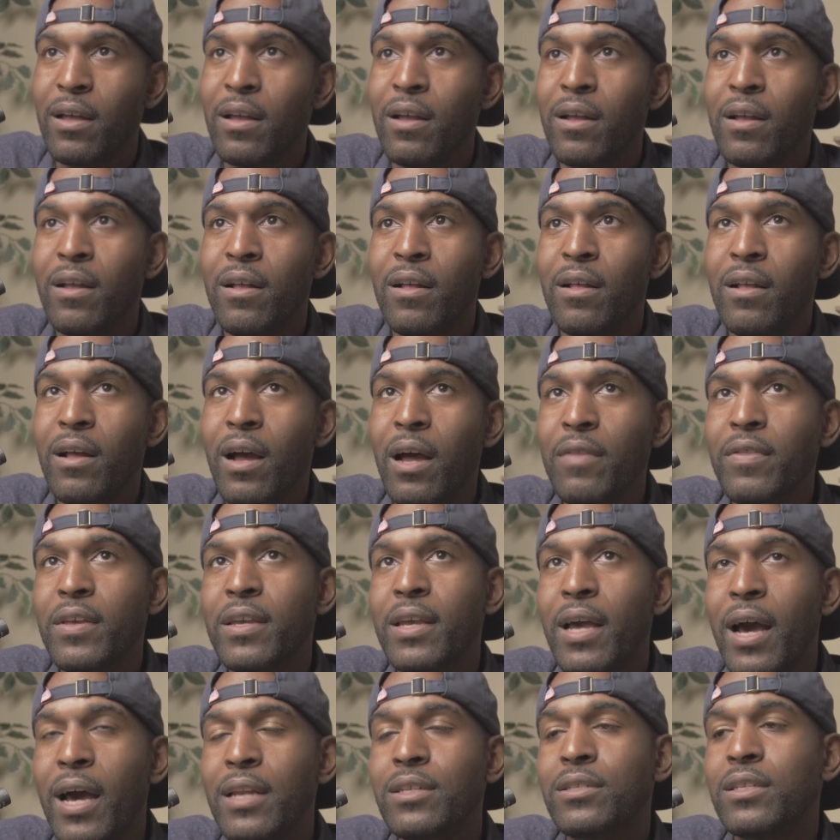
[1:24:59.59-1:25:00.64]
I think,
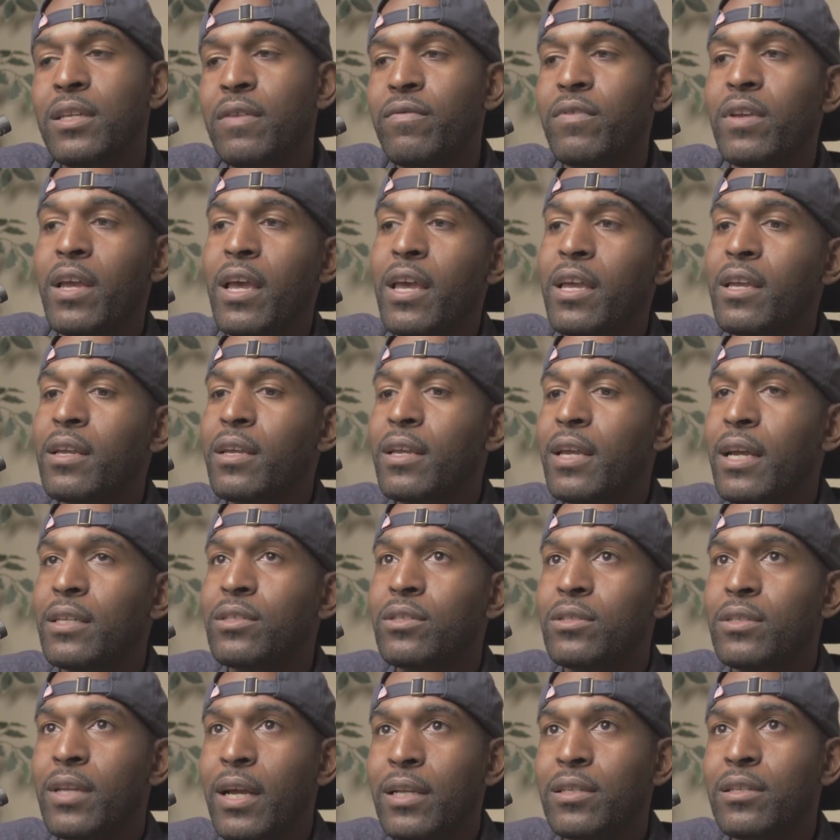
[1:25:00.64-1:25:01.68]
honestly, if Yang got
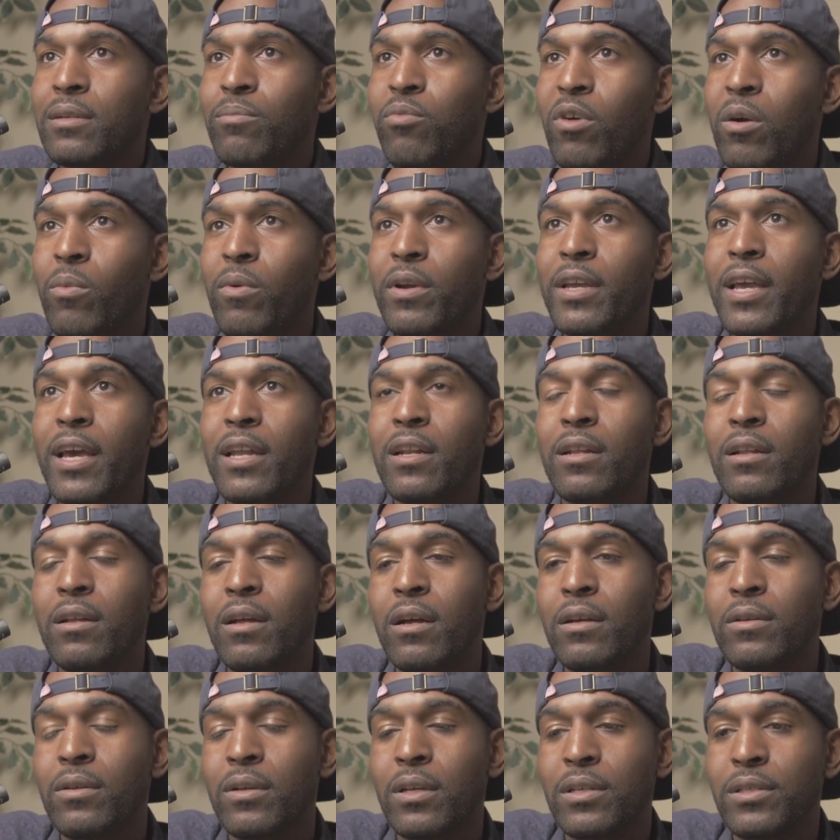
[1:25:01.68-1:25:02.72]
to the point where he had a
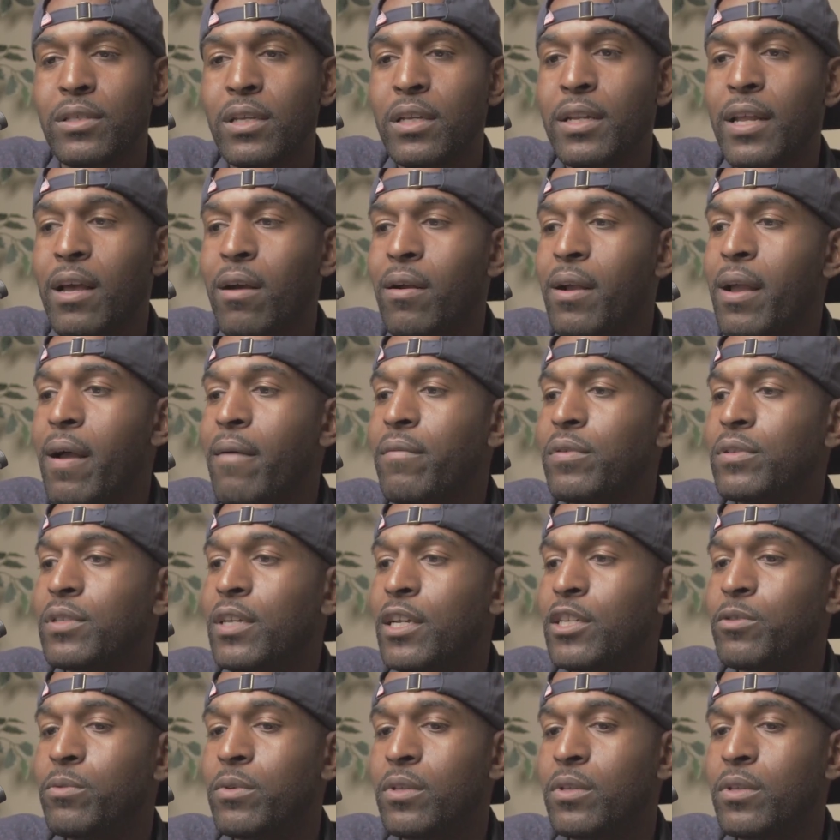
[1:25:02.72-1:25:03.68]
sit-down conversation with the